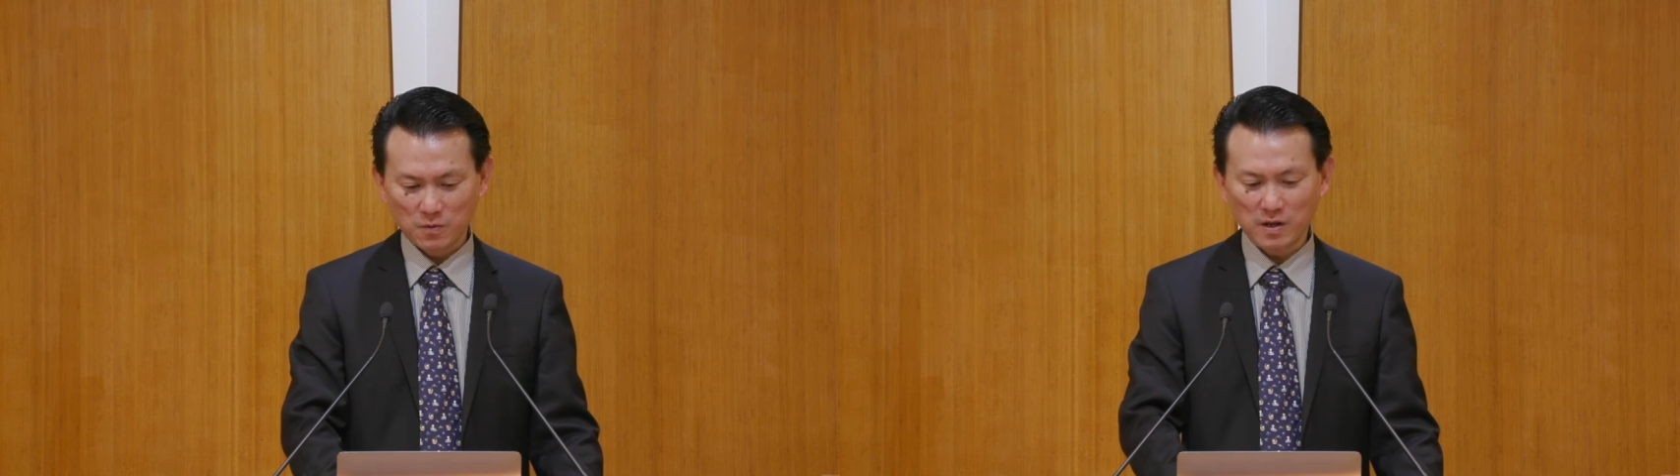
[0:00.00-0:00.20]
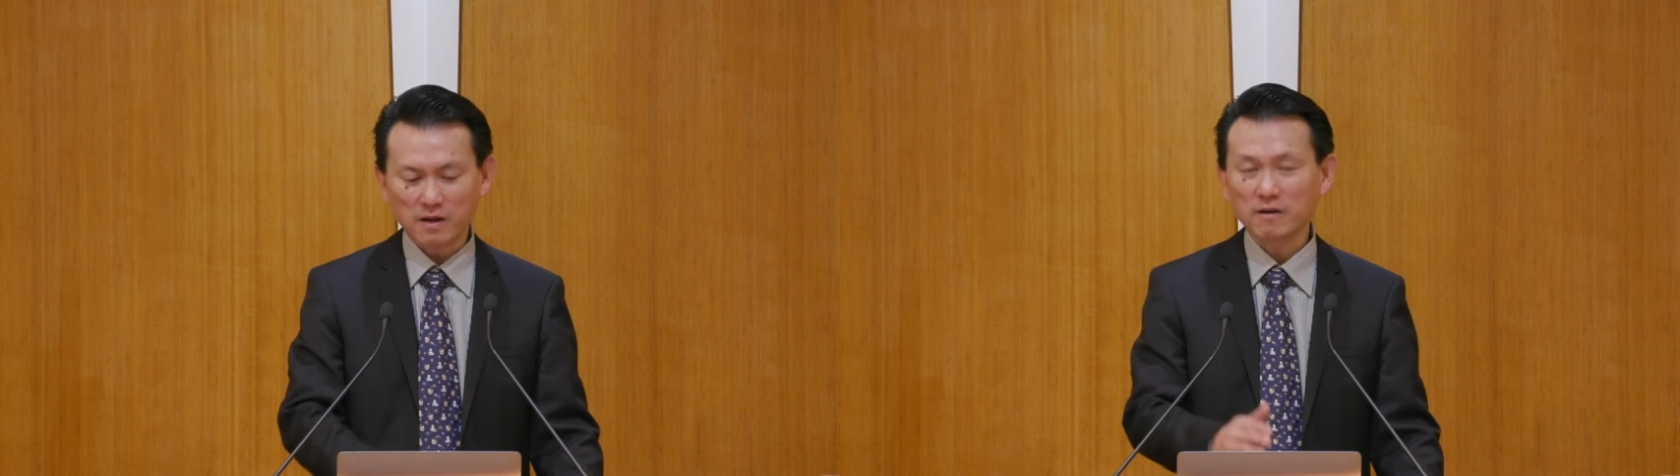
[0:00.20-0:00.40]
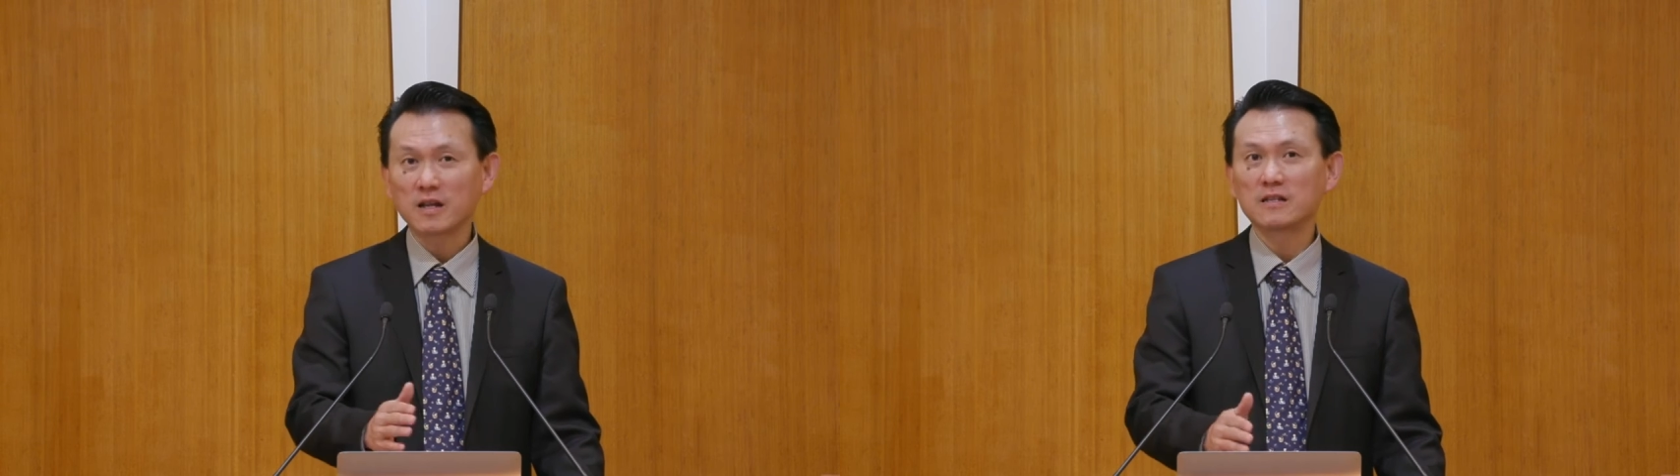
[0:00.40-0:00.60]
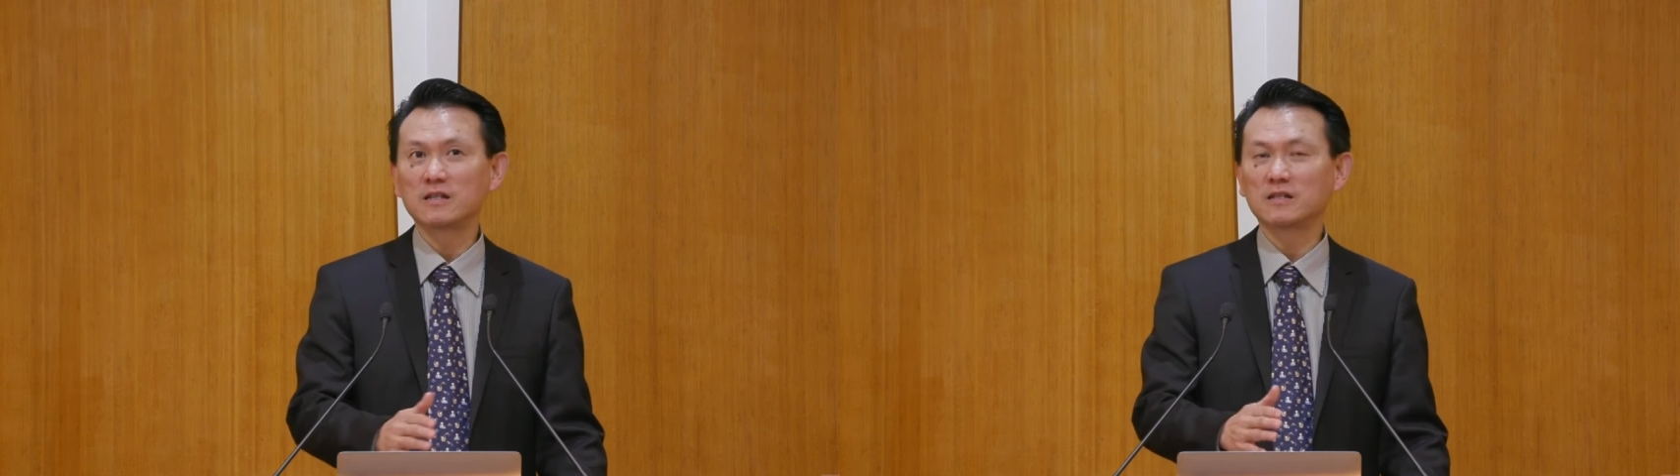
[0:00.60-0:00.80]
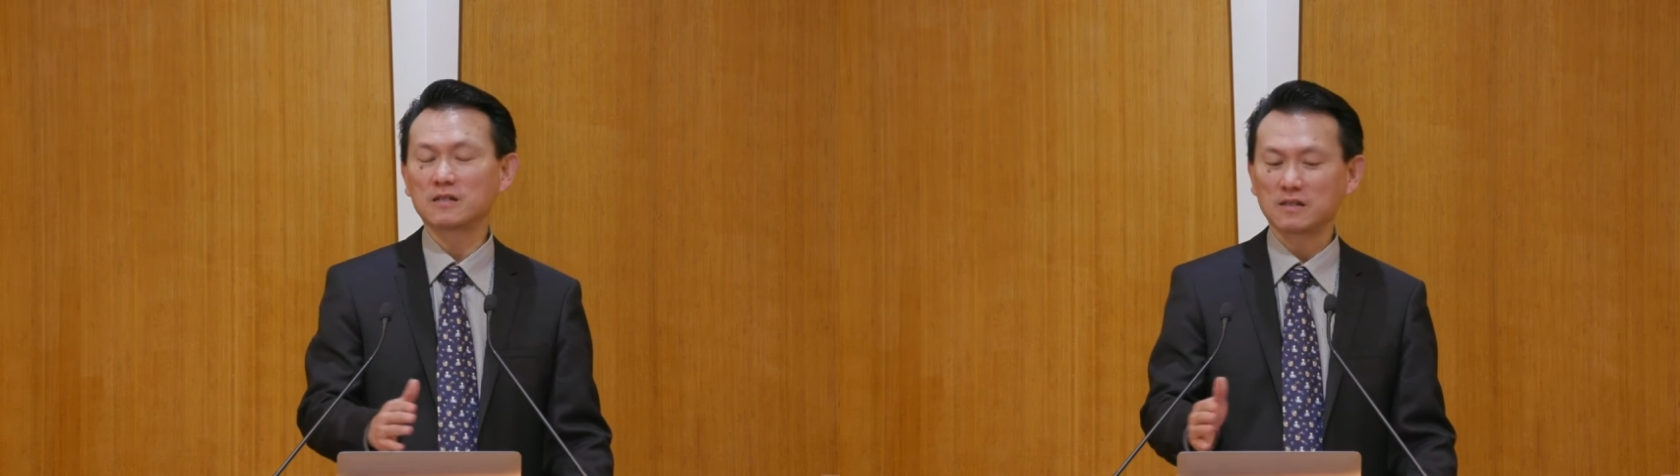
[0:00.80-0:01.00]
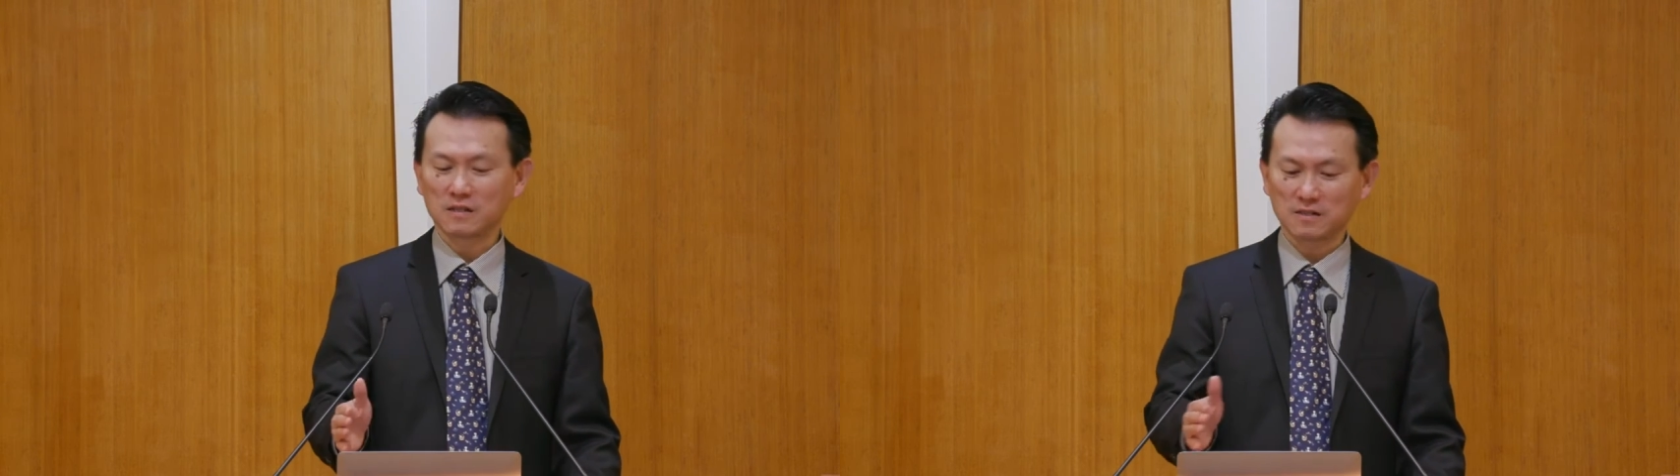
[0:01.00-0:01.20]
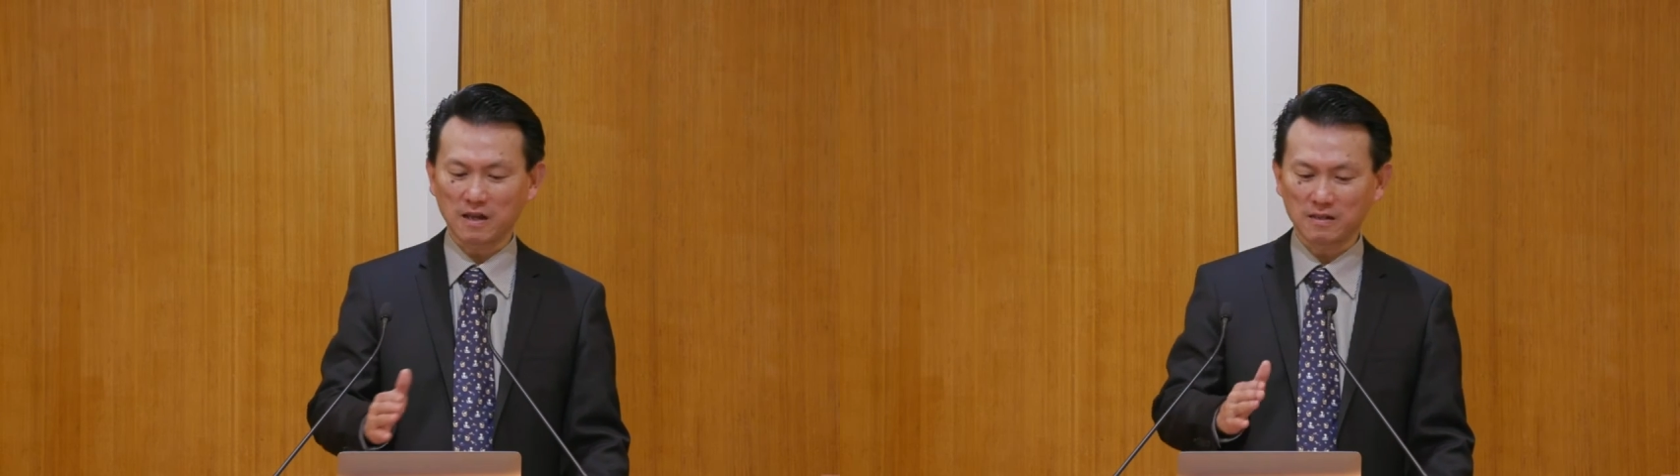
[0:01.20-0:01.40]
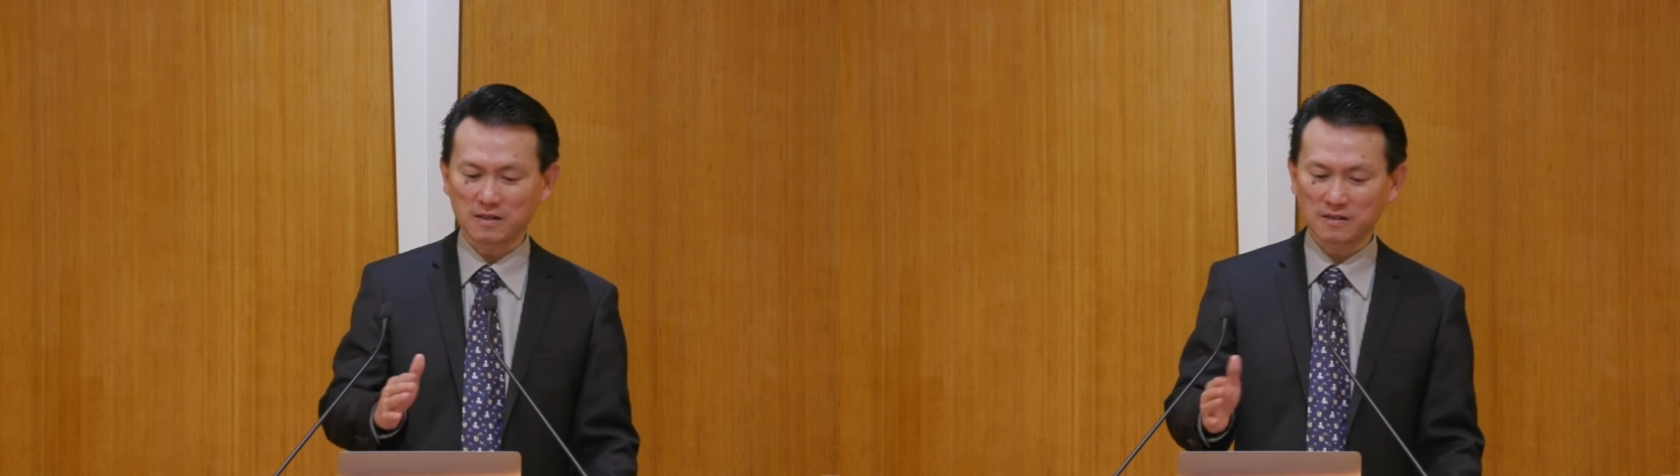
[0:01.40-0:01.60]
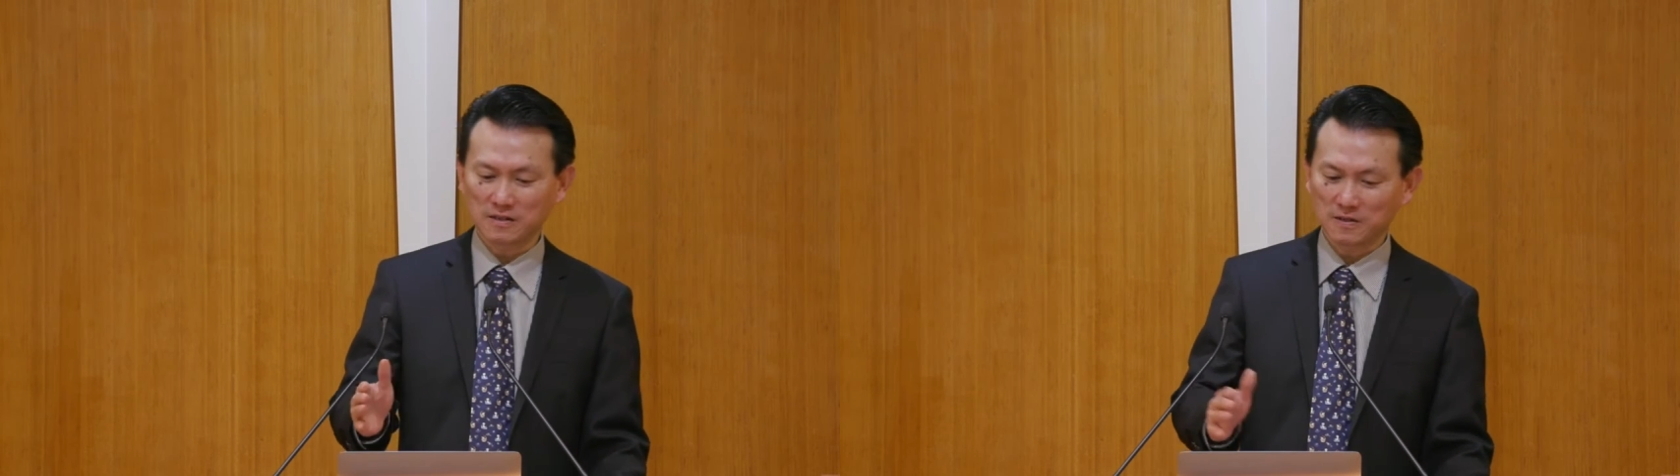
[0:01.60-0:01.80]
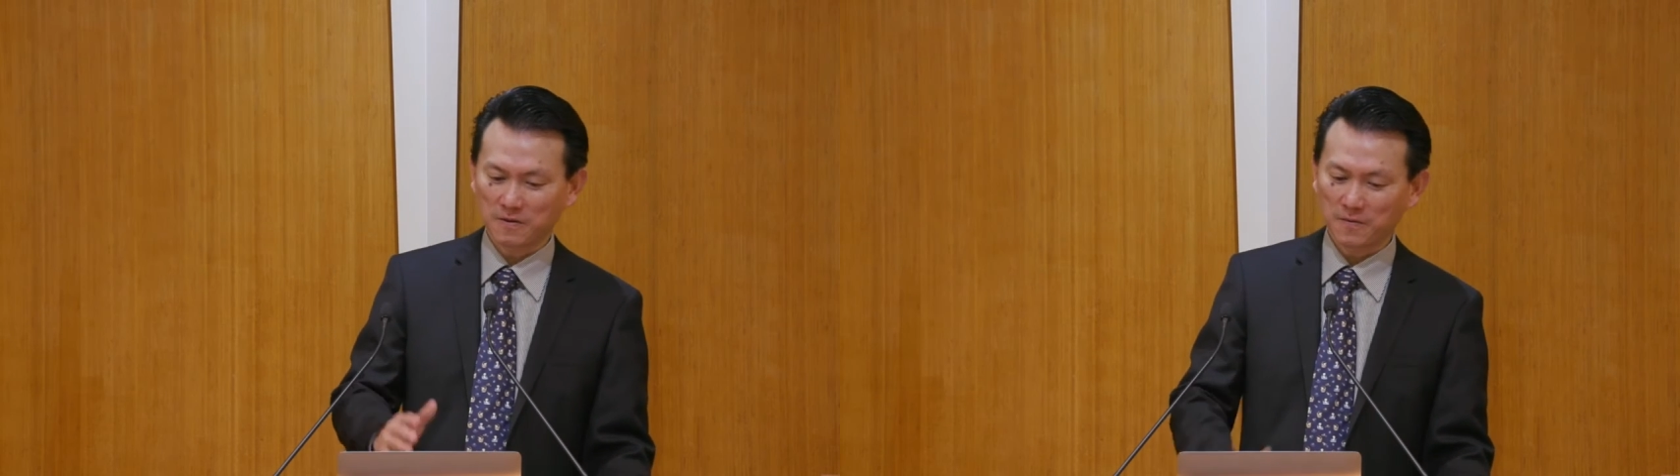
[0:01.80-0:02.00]
When I read this
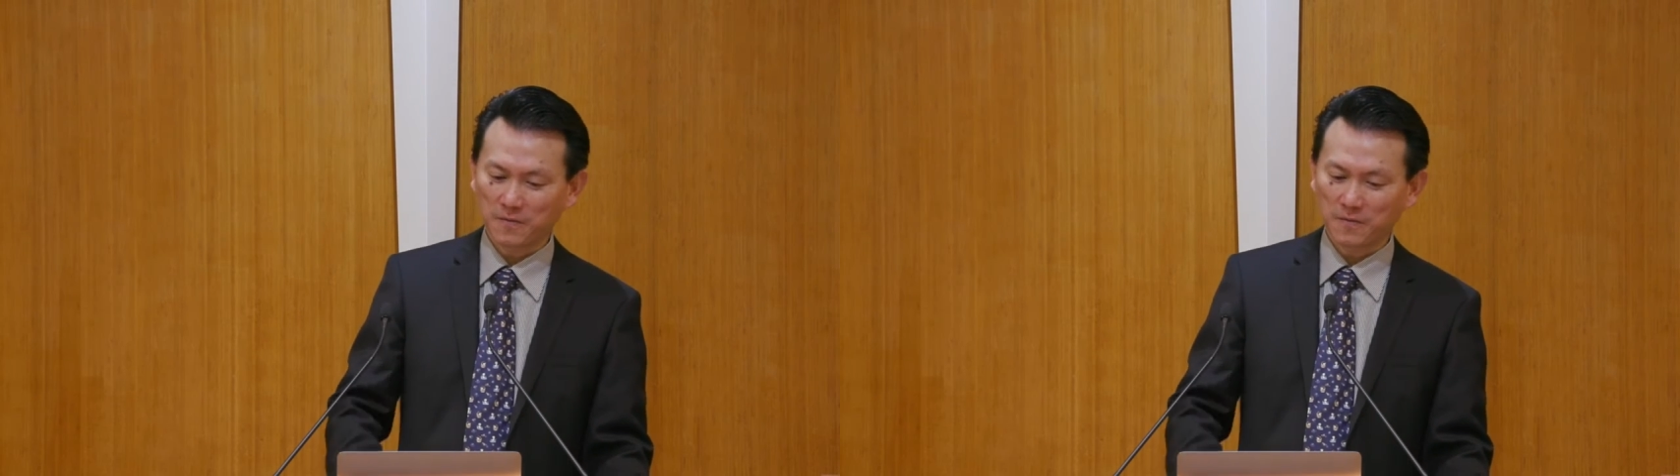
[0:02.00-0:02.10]
sentence,